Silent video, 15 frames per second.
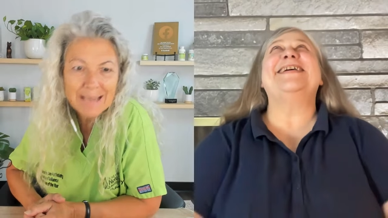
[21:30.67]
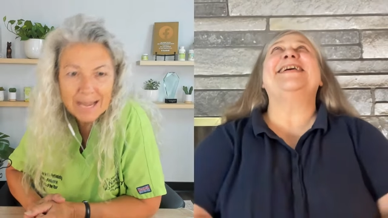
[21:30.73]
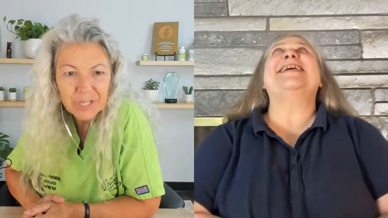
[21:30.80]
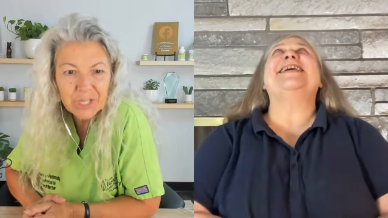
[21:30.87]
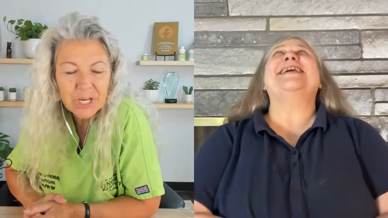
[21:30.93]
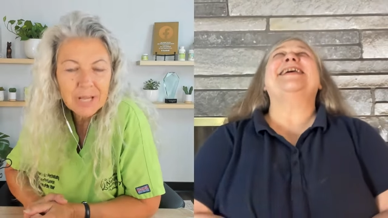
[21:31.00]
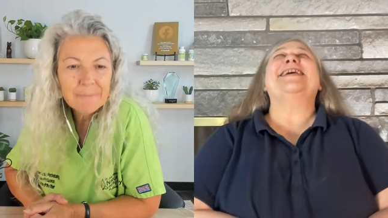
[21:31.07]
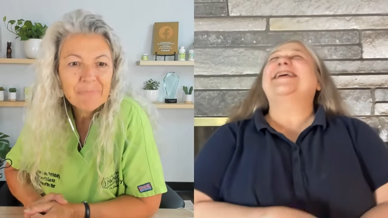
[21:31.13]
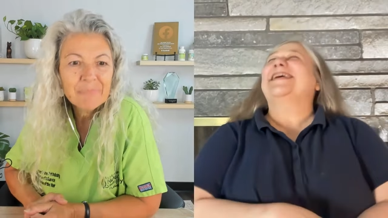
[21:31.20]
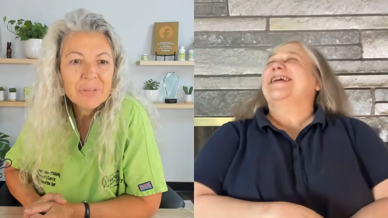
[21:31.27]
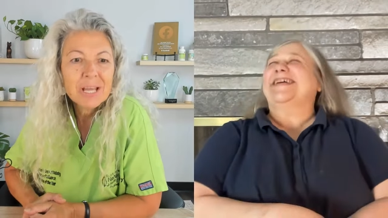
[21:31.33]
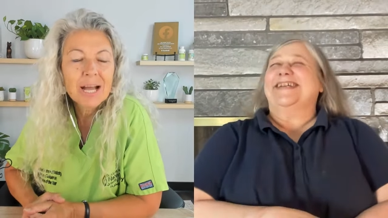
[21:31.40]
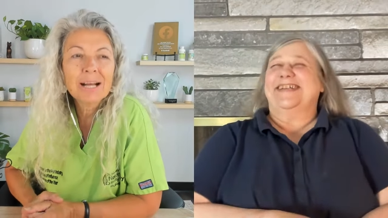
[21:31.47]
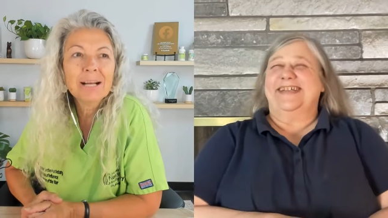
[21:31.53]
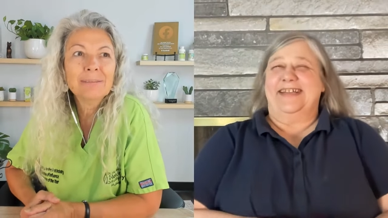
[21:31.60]
Speaker 1: gosh.
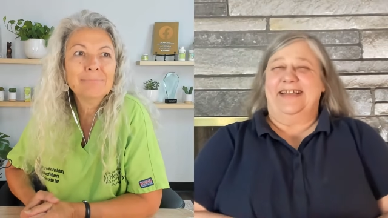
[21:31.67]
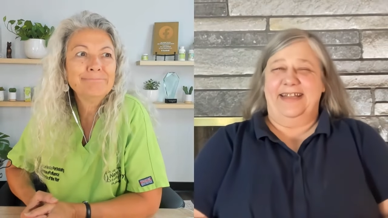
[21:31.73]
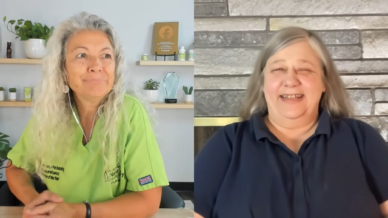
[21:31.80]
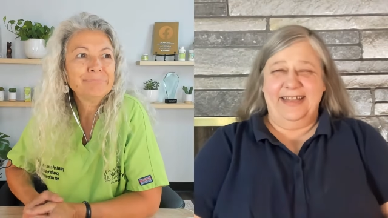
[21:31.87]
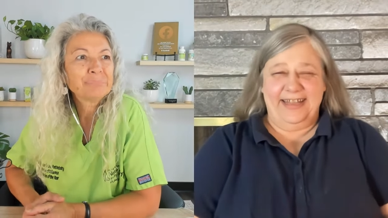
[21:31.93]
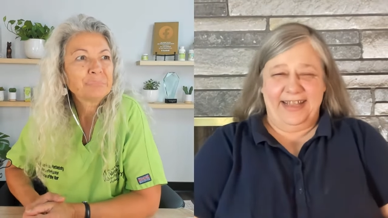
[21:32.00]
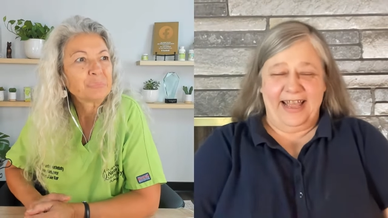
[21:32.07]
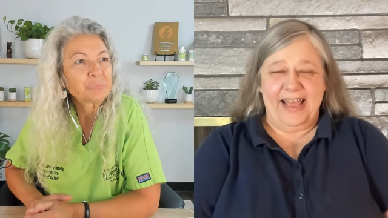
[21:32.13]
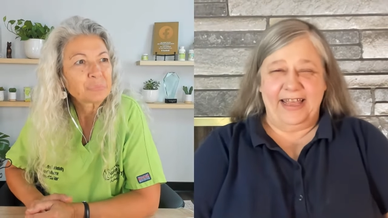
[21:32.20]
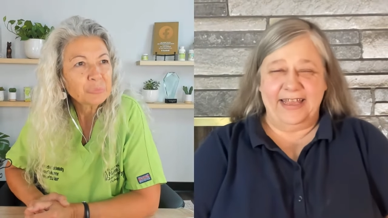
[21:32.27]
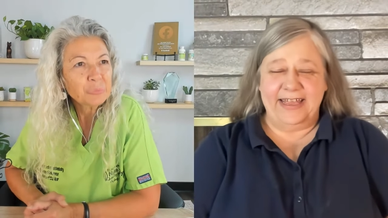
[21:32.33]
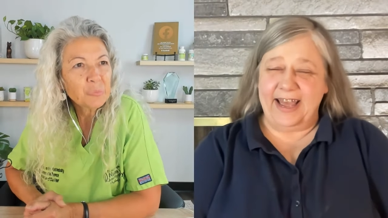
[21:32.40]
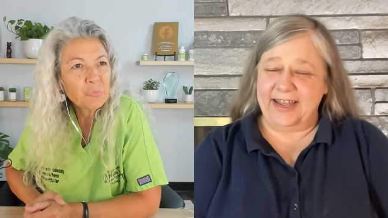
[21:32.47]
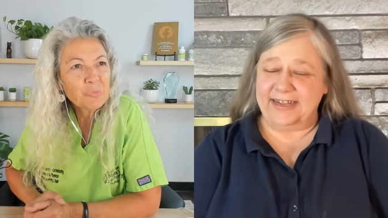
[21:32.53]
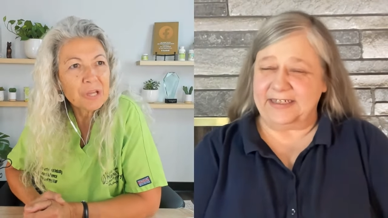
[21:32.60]
Um,
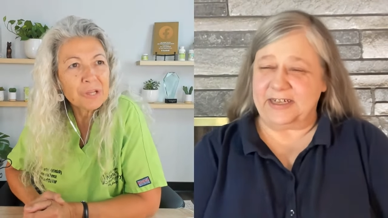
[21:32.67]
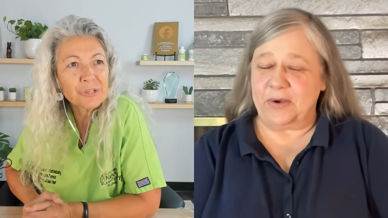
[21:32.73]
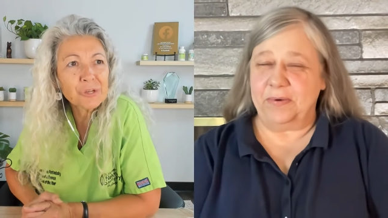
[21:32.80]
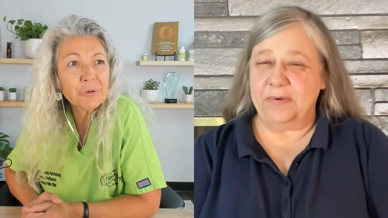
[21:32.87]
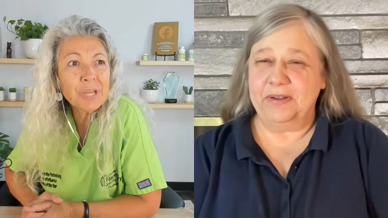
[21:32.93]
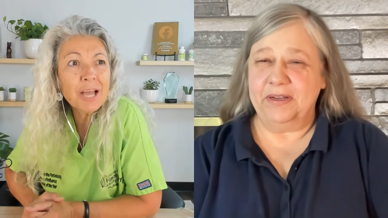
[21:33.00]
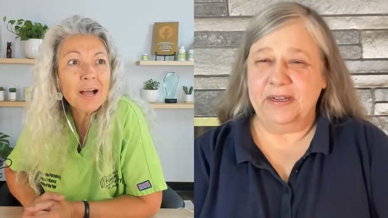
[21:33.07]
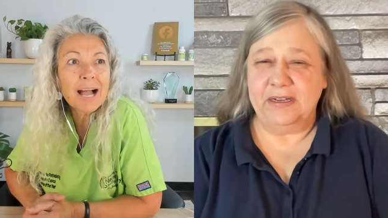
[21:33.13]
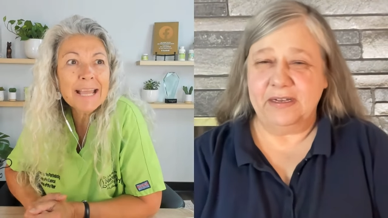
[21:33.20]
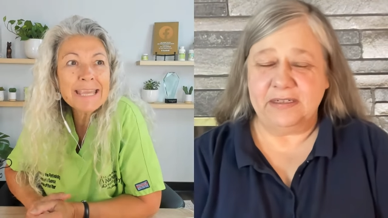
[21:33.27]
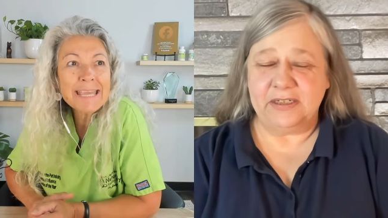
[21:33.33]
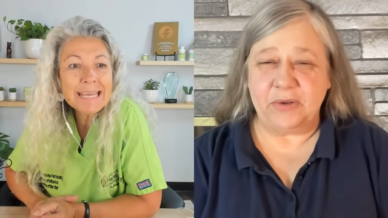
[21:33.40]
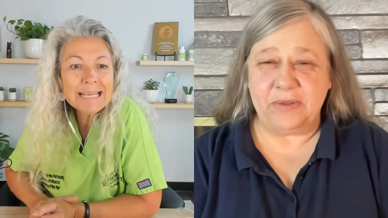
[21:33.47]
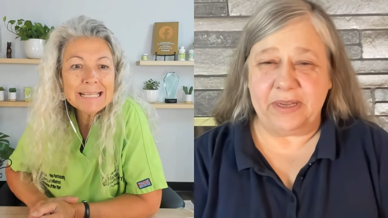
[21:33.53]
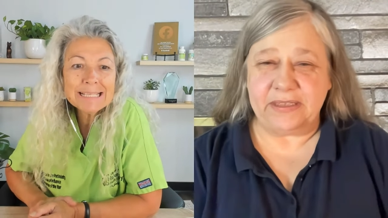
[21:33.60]
yeah. So, so, yeah, I
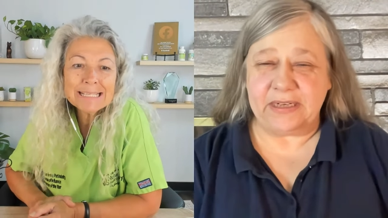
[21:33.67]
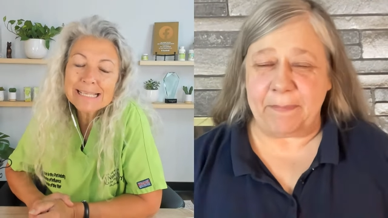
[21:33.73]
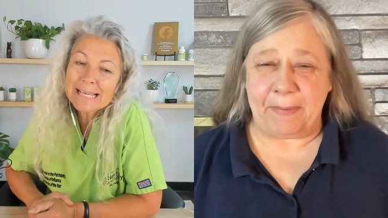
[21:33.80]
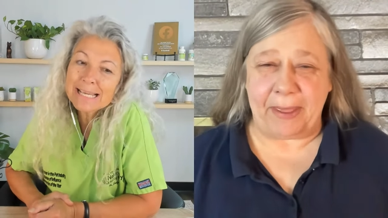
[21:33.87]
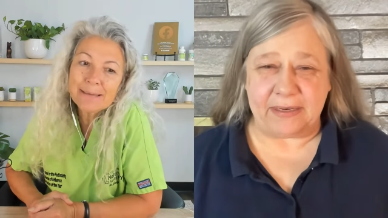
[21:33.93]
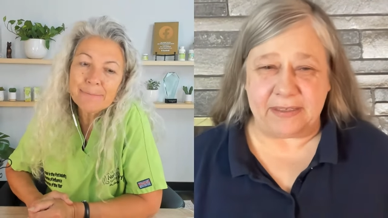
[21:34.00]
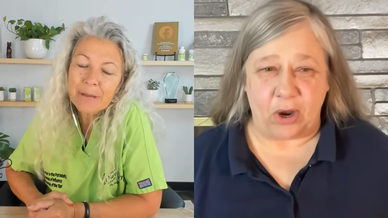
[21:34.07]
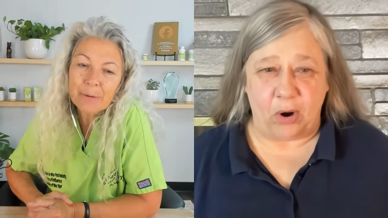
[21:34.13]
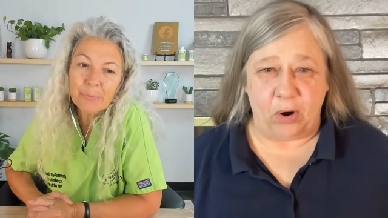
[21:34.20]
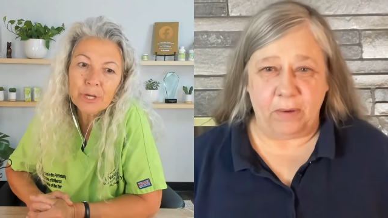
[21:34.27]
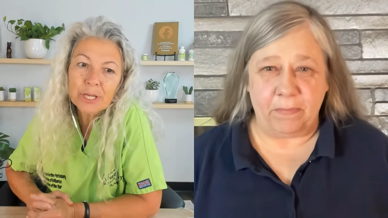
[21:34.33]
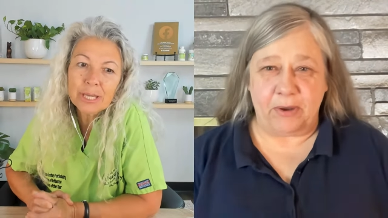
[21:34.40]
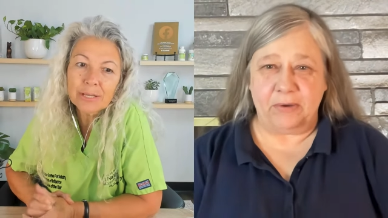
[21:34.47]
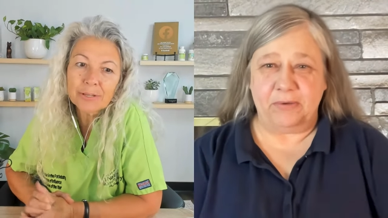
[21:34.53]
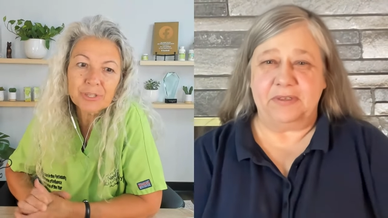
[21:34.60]
can't so say that mammary
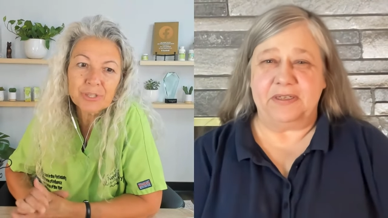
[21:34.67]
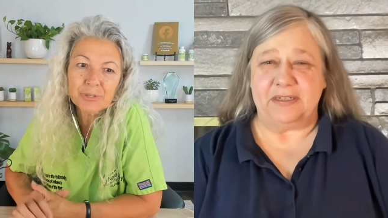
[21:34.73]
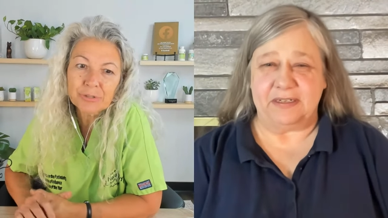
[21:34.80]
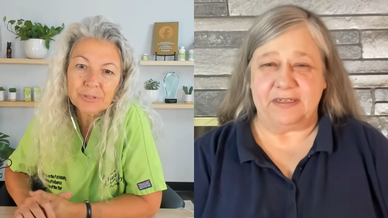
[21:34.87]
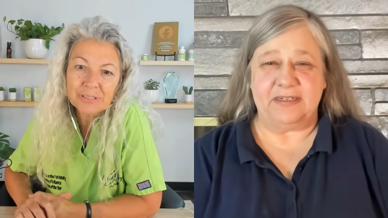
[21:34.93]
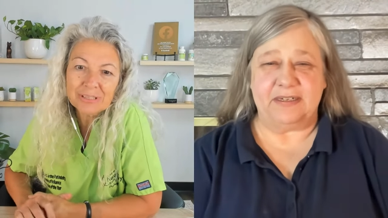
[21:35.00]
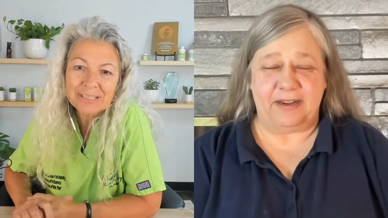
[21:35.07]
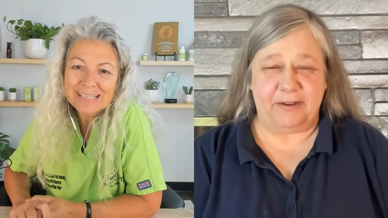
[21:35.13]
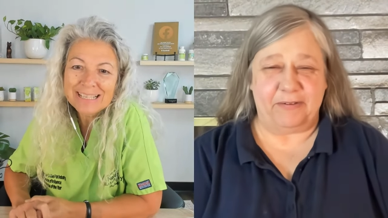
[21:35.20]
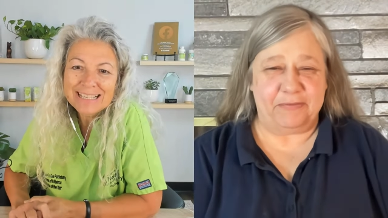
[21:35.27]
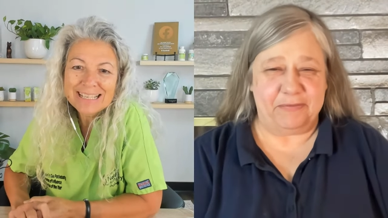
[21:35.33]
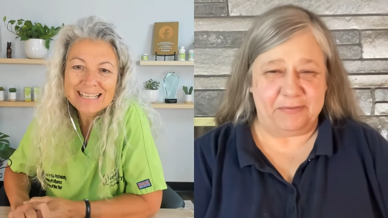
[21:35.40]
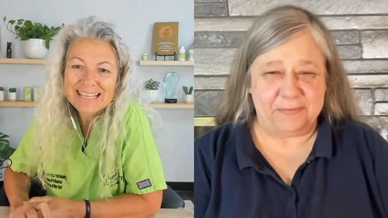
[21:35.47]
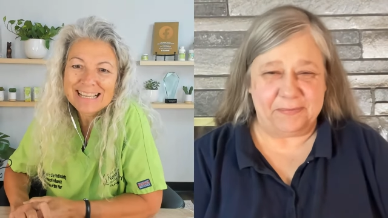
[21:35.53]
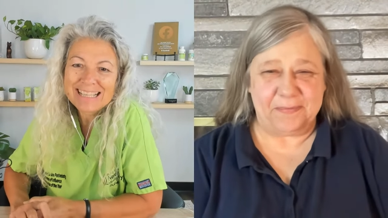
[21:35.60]
cancer stuff.
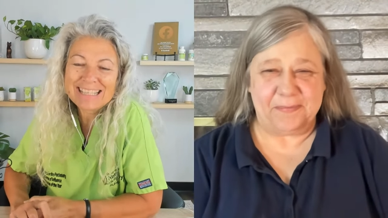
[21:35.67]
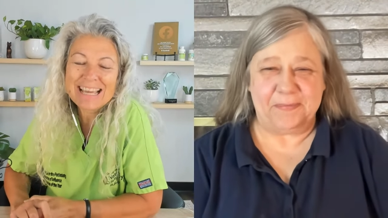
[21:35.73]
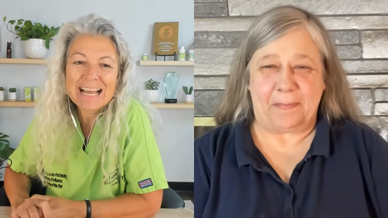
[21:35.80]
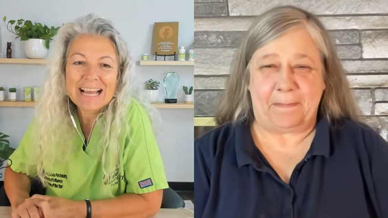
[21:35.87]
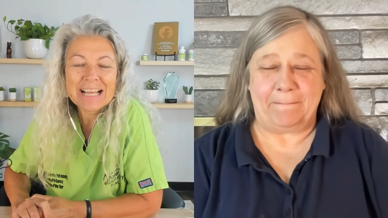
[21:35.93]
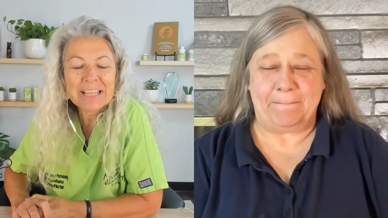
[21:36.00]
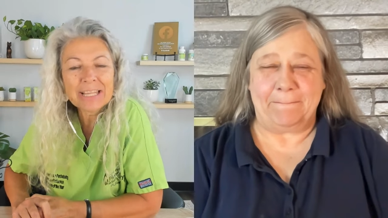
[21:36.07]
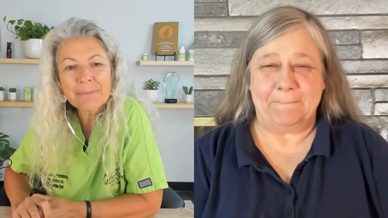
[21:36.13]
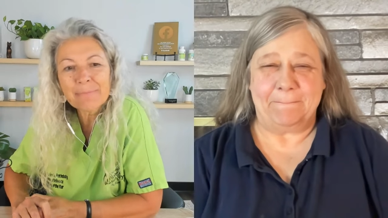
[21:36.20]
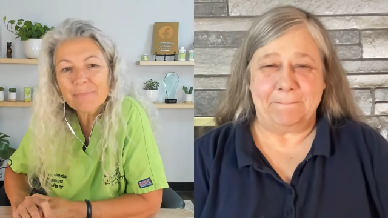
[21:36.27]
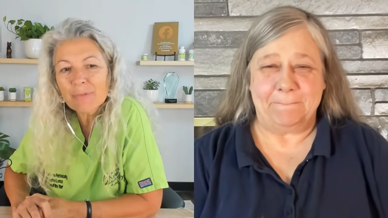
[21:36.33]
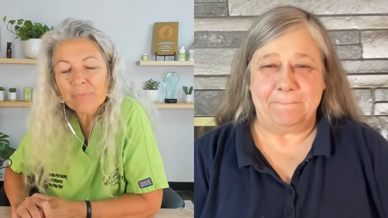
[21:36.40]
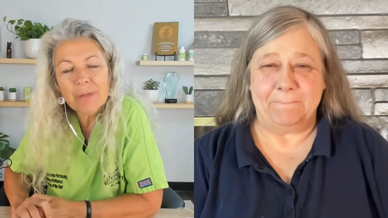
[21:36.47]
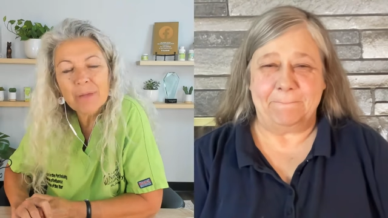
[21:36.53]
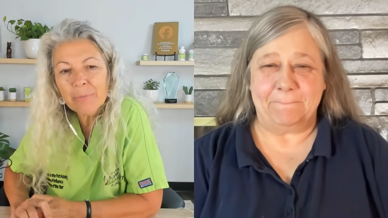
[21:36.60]
Yeah. Like
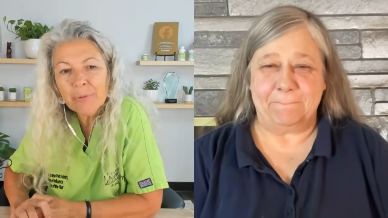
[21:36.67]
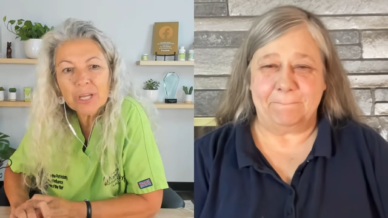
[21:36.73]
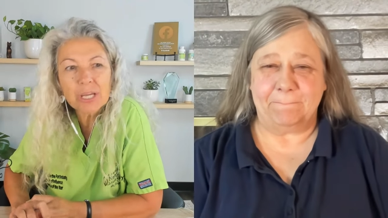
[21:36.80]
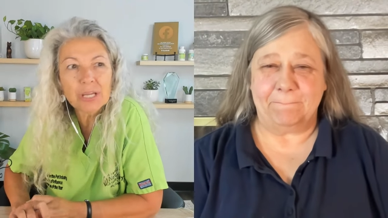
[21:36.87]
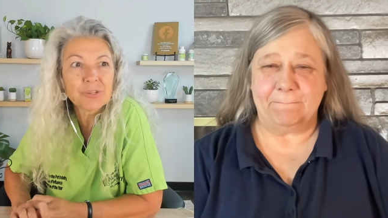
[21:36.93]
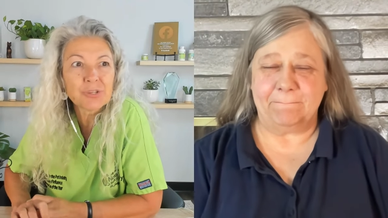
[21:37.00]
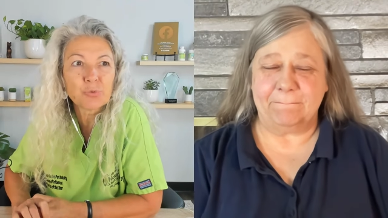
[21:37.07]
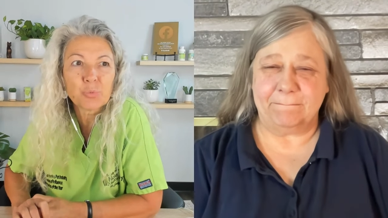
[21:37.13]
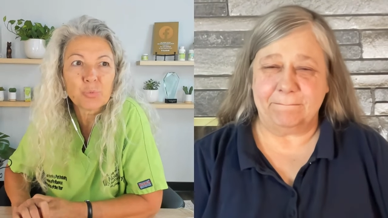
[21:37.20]
mammary cancer